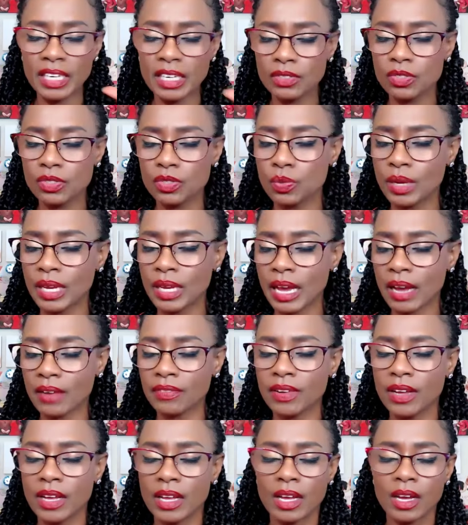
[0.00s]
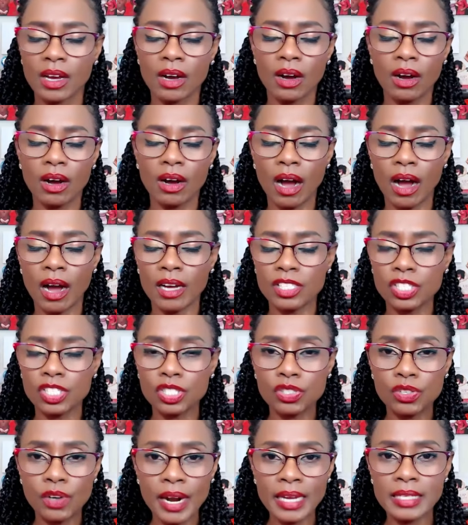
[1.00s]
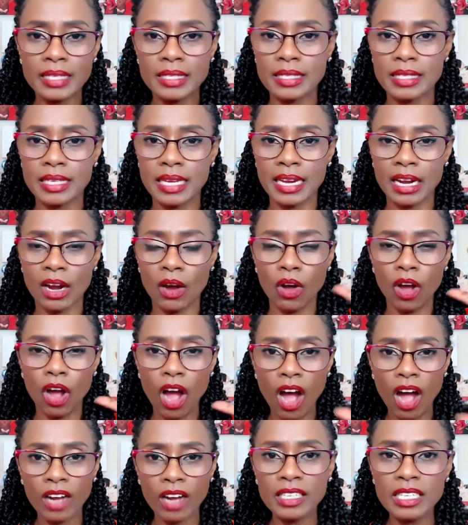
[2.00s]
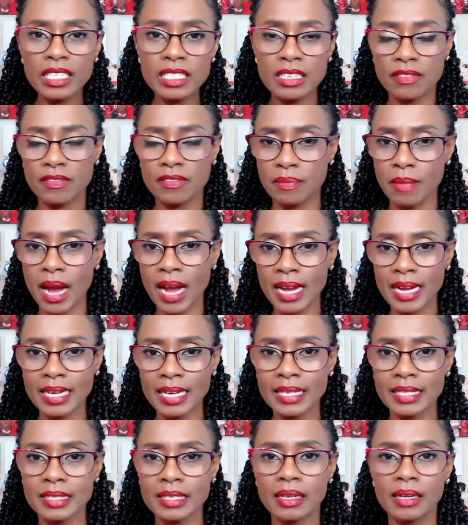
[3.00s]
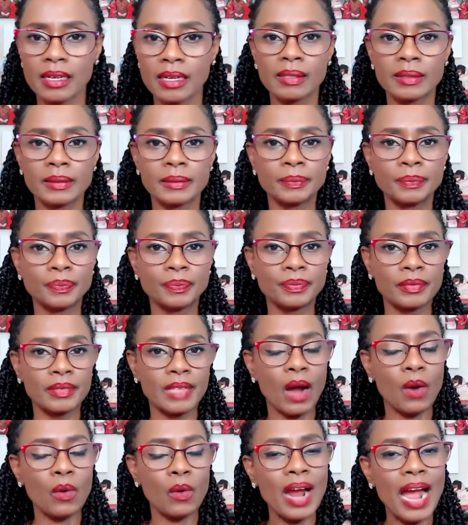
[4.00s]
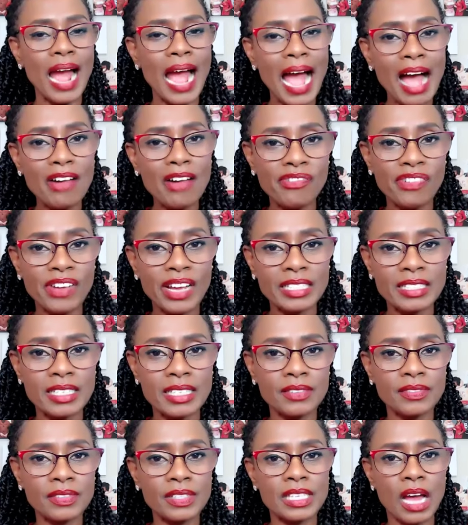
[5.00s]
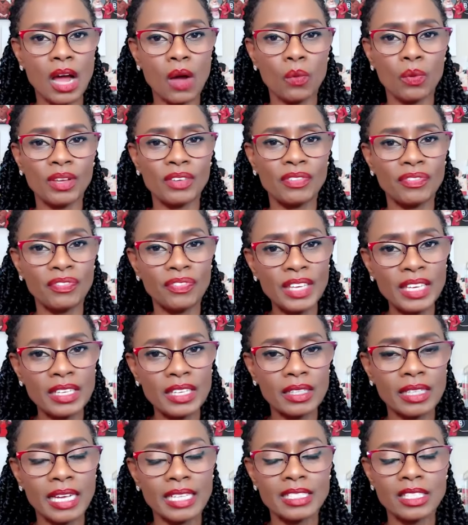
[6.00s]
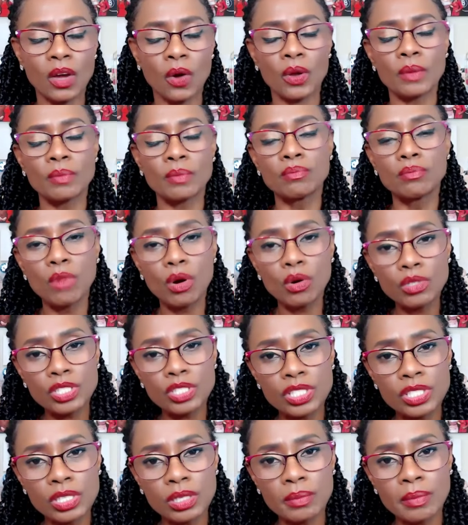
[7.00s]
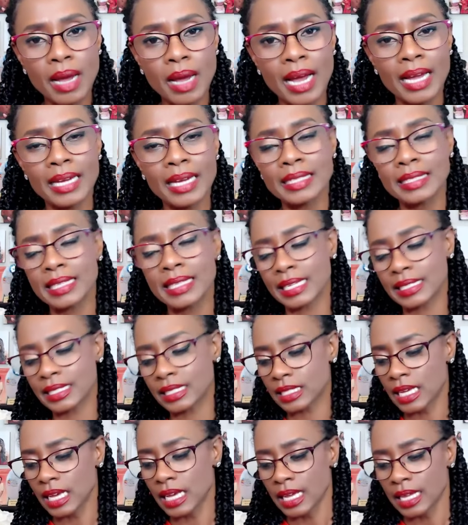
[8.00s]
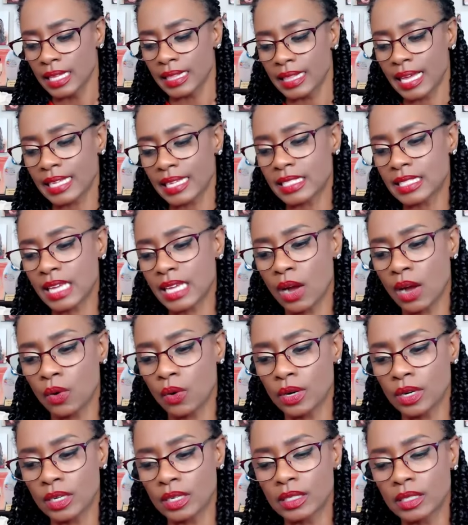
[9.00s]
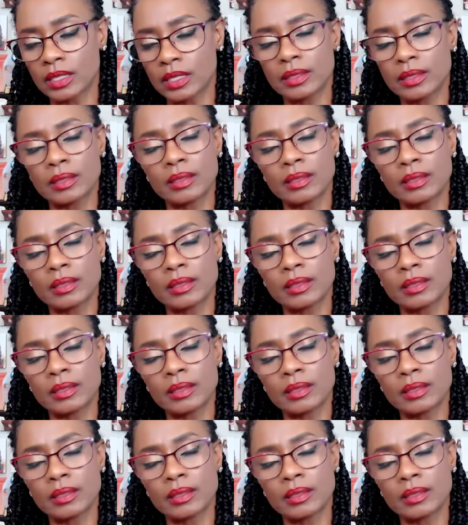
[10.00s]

gifts, we have strengths in our cognitive mind. Our affective is how we feel. That's our emotional mind. That's our